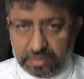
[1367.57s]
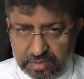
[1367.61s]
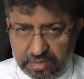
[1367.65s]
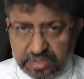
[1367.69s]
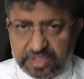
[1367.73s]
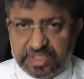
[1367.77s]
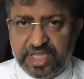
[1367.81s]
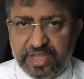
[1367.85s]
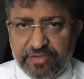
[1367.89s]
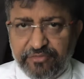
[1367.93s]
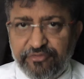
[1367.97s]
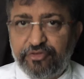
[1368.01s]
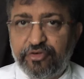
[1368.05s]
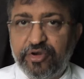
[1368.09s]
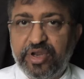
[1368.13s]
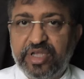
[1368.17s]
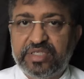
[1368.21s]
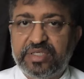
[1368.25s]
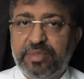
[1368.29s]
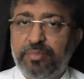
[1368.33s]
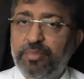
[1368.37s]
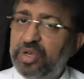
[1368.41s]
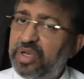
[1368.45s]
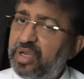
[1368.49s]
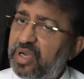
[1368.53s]
Say, for
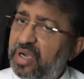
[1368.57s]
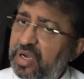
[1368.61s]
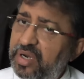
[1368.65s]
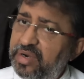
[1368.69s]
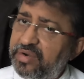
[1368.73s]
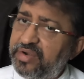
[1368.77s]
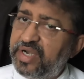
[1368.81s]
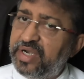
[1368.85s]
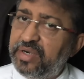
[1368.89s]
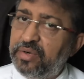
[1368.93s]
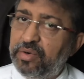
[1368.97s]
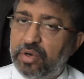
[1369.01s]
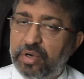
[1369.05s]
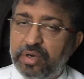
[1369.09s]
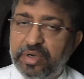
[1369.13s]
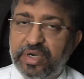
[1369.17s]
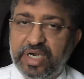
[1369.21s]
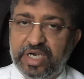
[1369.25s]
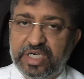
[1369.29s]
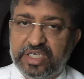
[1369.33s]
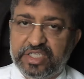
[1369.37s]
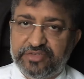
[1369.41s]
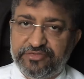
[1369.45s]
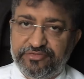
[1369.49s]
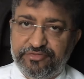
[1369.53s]
example, 100
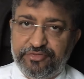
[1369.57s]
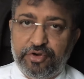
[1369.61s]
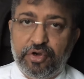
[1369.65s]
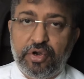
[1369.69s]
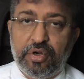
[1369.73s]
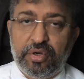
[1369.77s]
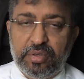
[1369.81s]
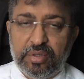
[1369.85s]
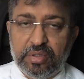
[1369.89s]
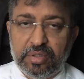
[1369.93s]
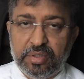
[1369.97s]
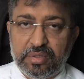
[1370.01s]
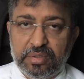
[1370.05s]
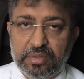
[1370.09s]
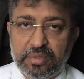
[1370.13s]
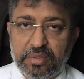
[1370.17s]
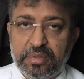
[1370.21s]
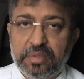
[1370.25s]
orders for